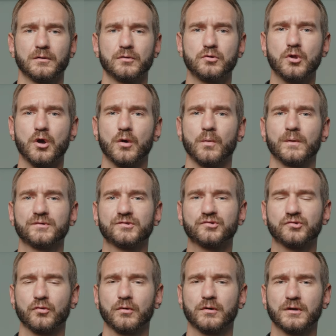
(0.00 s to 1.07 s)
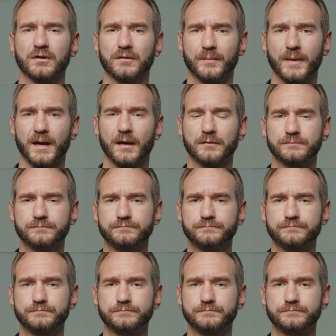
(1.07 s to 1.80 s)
No one's talking about